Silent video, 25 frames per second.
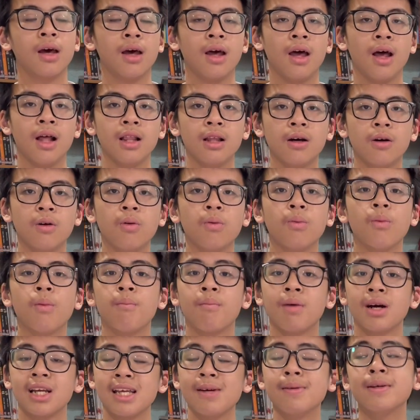Hello,
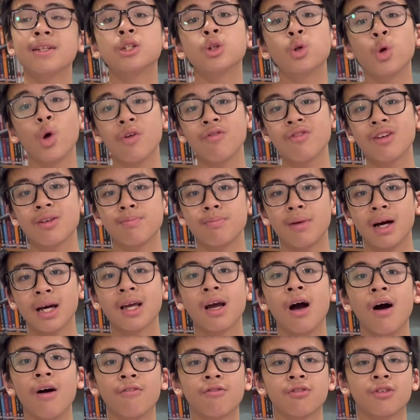my name is Viet
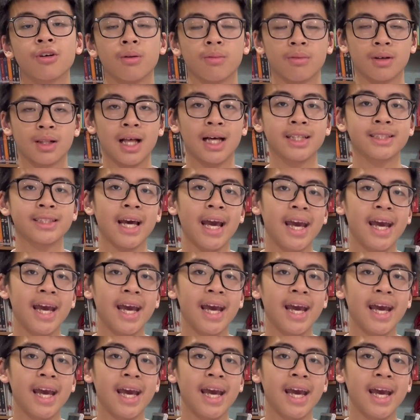from Class